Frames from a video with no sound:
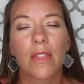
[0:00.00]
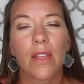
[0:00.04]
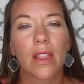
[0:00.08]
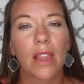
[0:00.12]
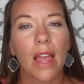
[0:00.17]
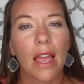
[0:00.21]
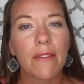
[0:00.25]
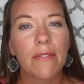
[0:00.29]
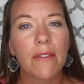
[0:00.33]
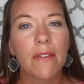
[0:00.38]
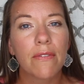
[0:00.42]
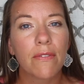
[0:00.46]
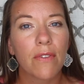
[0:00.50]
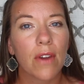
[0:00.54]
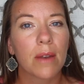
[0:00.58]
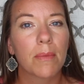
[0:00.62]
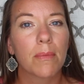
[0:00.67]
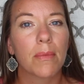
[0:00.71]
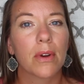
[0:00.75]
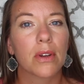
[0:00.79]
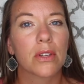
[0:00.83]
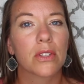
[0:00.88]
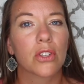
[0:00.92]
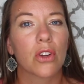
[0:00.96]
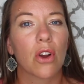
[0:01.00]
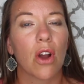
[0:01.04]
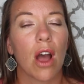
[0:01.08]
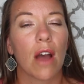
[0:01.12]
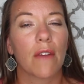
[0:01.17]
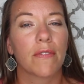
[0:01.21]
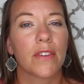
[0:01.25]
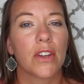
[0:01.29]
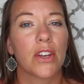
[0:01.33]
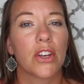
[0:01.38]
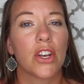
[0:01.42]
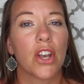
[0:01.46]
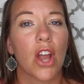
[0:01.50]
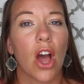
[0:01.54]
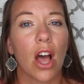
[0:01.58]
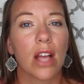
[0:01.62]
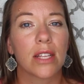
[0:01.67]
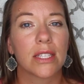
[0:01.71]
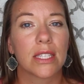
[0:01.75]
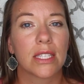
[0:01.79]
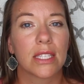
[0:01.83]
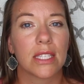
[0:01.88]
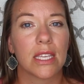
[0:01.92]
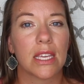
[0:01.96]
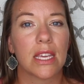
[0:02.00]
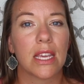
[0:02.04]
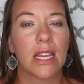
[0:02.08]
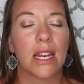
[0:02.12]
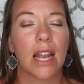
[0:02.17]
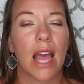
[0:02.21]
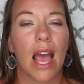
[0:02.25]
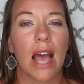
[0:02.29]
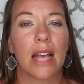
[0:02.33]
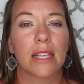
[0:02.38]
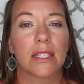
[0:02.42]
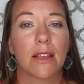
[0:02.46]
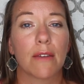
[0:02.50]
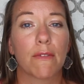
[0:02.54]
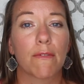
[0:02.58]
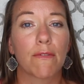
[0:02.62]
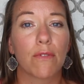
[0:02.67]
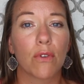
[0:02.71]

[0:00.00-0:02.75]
The Life of Fred books are often not seen as a